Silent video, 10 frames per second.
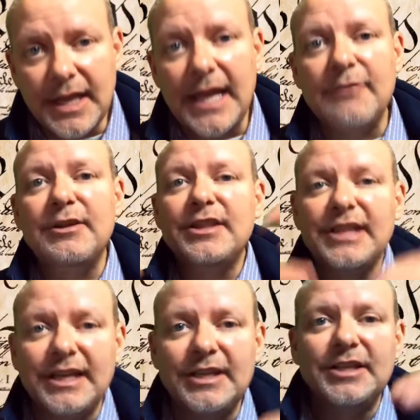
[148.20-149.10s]

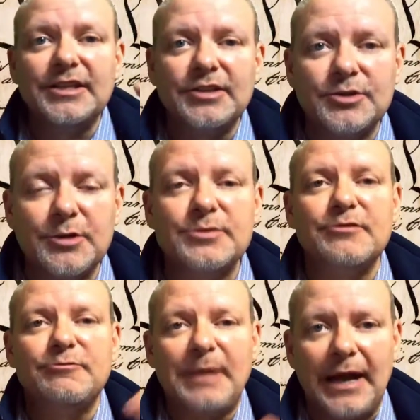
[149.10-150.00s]
everything in terms
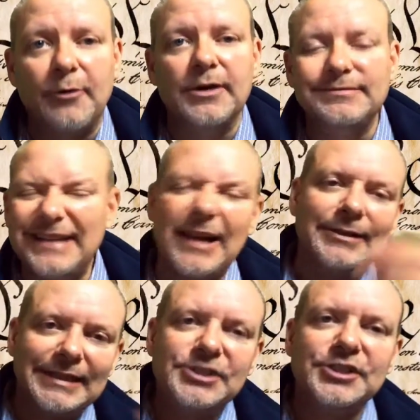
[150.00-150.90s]
of power,
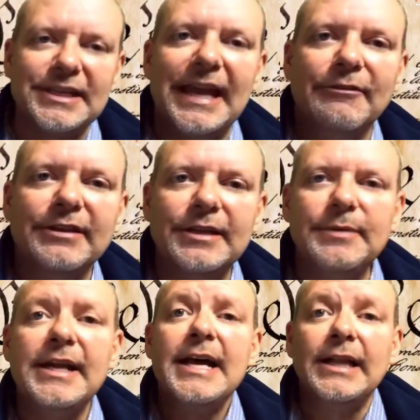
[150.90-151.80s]
no, I shouldn't say everything,
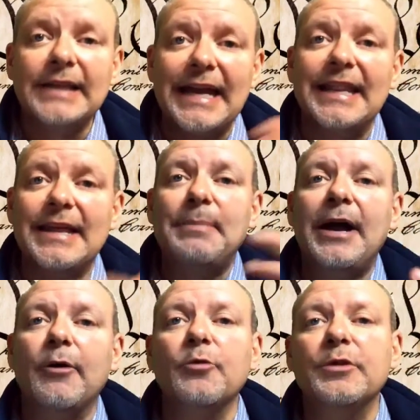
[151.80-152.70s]
but a lot of that
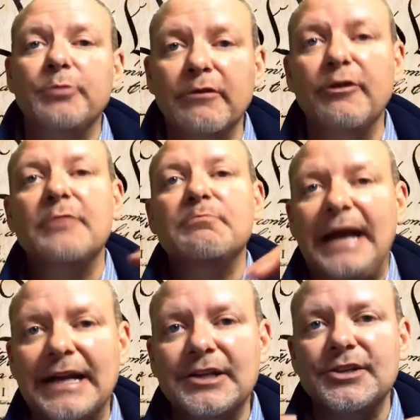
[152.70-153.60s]
power would revert
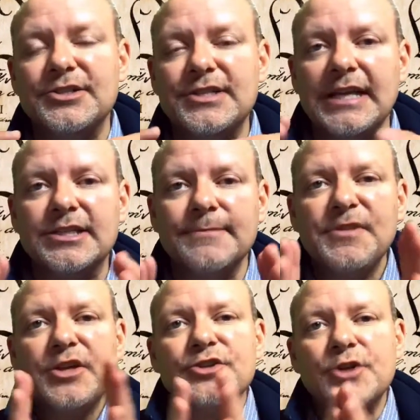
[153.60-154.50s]
back to the states.
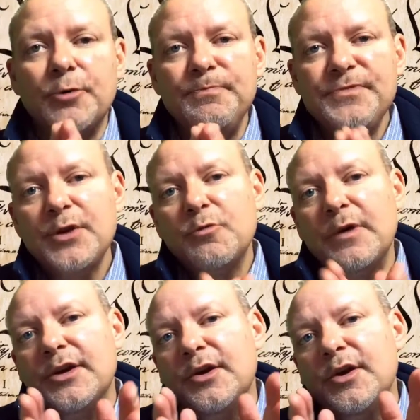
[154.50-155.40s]
So
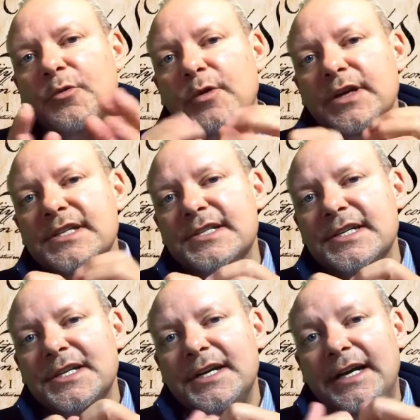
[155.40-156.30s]
whether it was
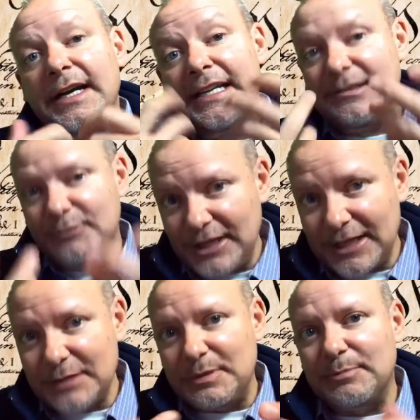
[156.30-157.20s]

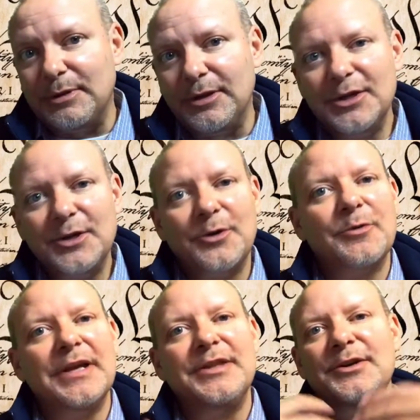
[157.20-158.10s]
killing people, or
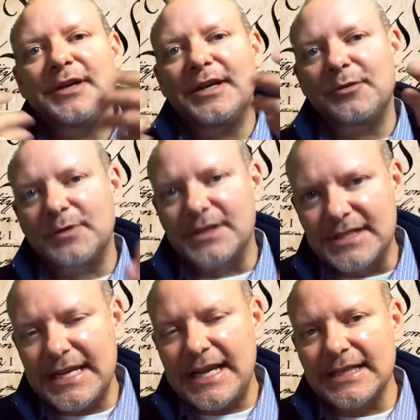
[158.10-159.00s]
whether it was
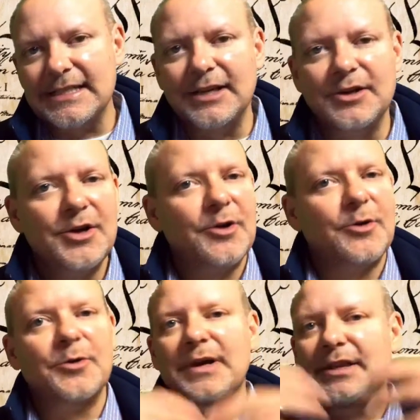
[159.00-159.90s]
taxing,
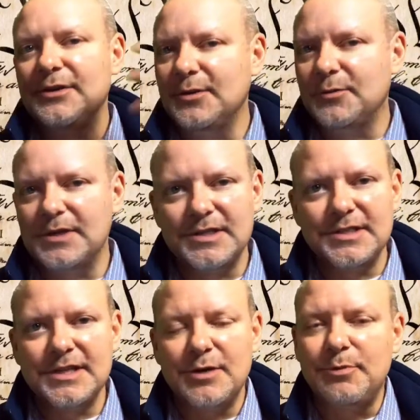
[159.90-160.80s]
or whether it
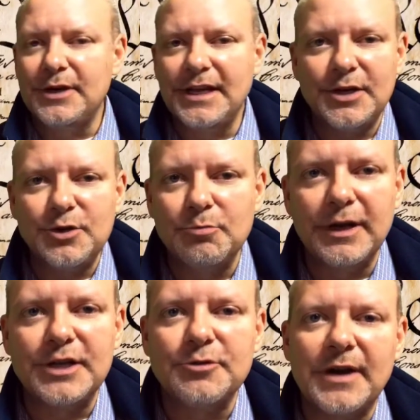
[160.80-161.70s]
was putting in a new
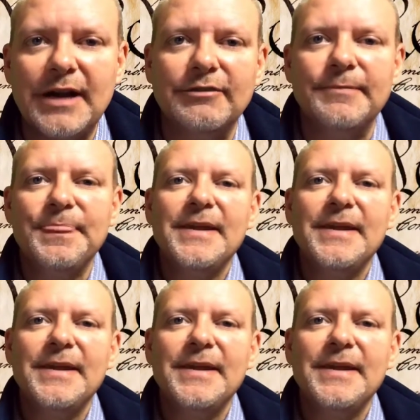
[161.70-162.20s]
bridge or whatever,